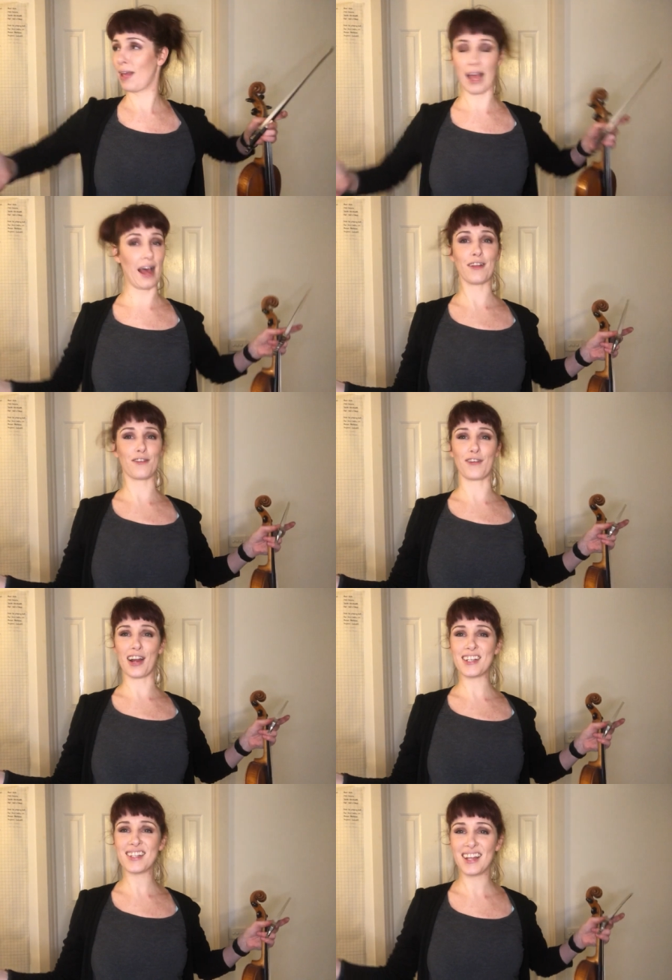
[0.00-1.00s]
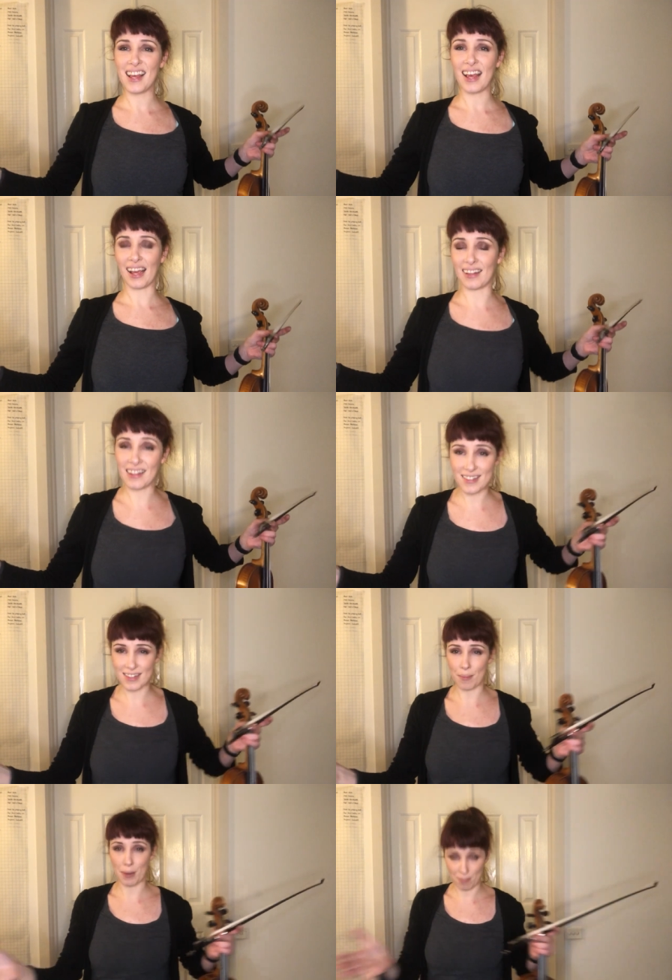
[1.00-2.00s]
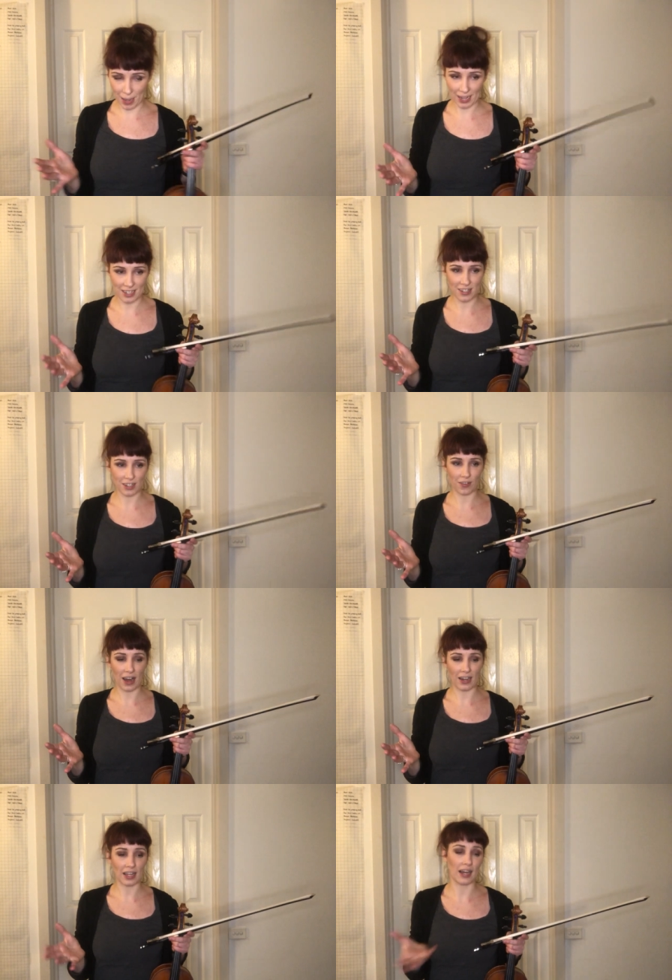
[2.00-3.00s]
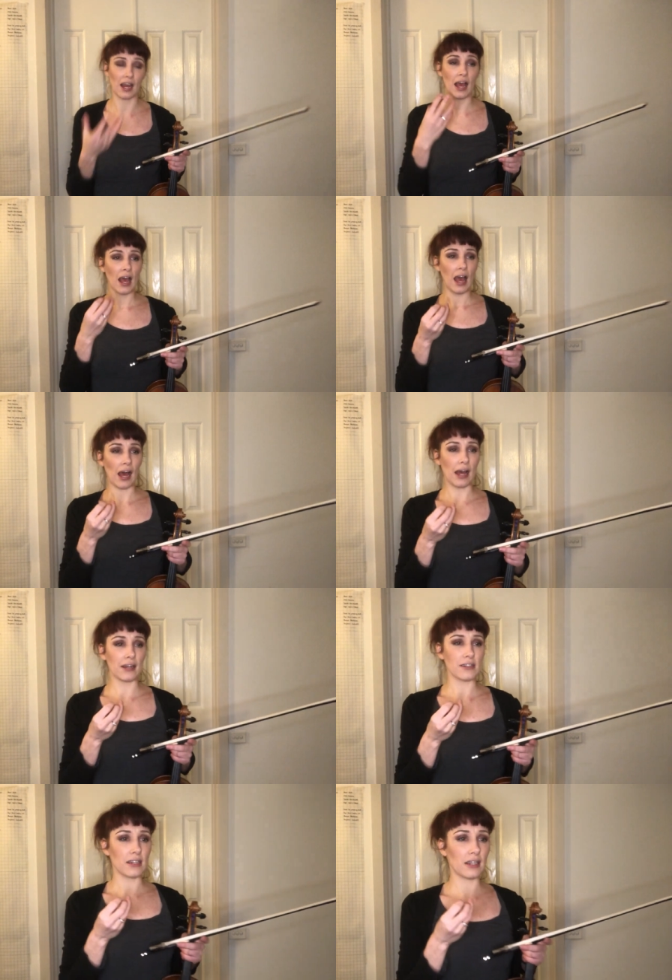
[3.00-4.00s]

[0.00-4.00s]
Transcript: out the front and then stepping back into the crowd again. And